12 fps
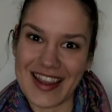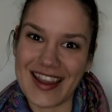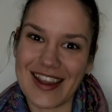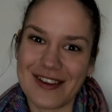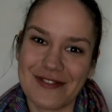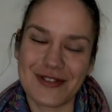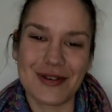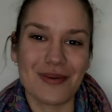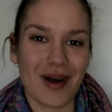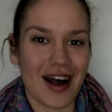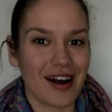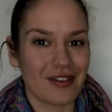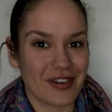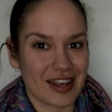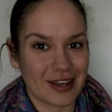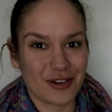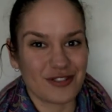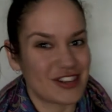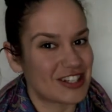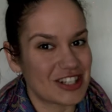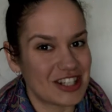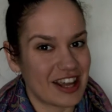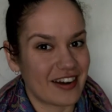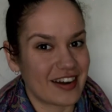If you are vegan or
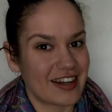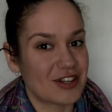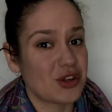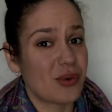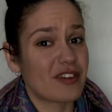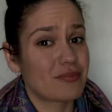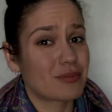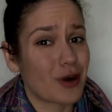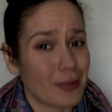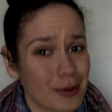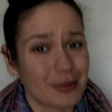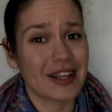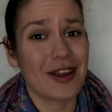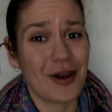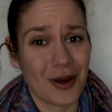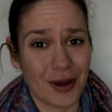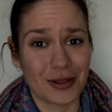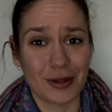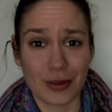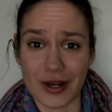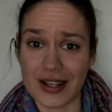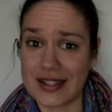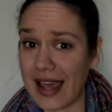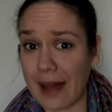vegetarian, you have probably heard the
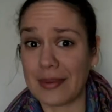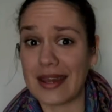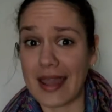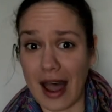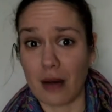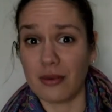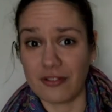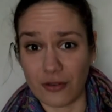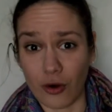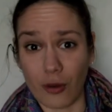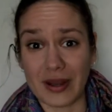words happy cow before,